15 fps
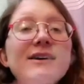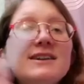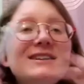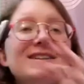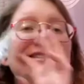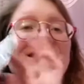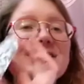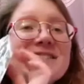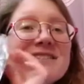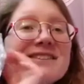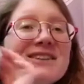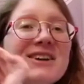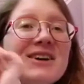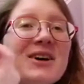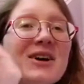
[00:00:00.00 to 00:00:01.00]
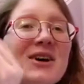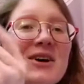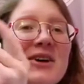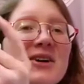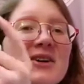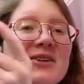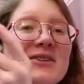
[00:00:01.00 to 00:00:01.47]

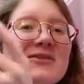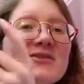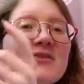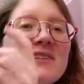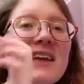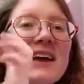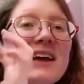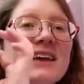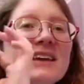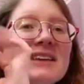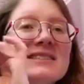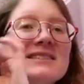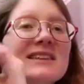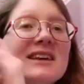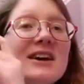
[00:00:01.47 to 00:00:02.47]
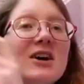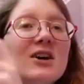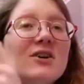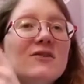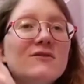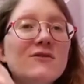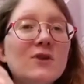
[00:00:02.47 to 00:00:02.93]
Snowflakes
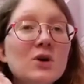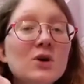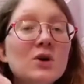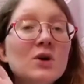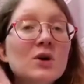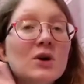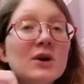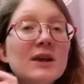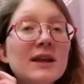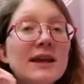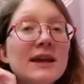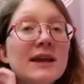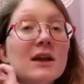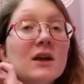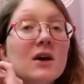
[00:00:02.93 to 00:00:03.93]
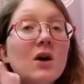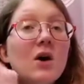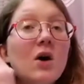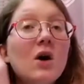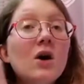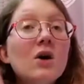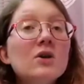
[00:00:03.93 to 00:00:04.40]
falling
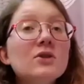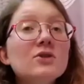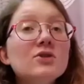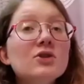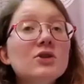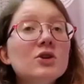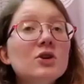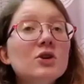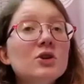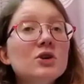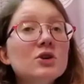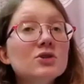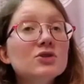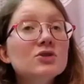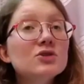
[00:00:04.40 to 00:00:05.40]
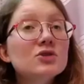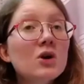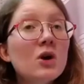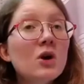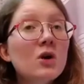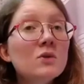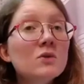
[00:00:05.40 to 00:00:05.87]
on your
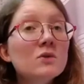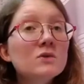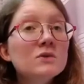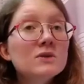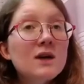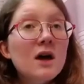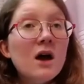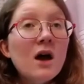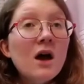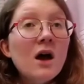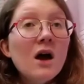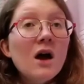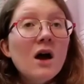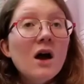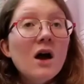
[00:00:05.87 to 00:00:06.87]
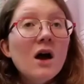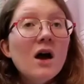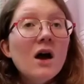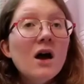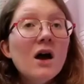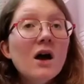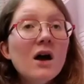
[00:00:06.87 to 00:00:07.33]

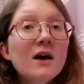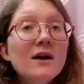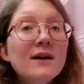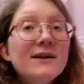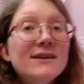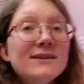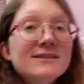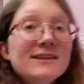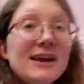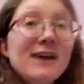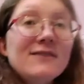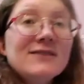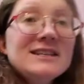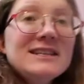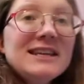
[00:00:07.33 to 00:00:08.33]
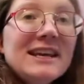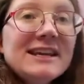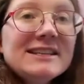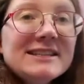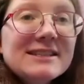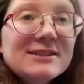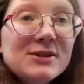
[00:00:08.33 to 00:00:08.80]
shoulder. There it
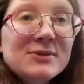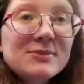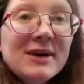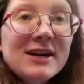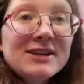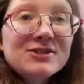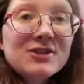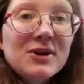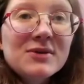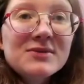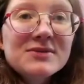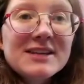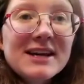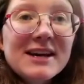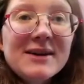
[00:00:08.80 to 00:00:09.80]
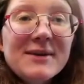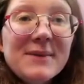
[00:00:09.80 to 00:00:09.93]
is, it's on my shoulder.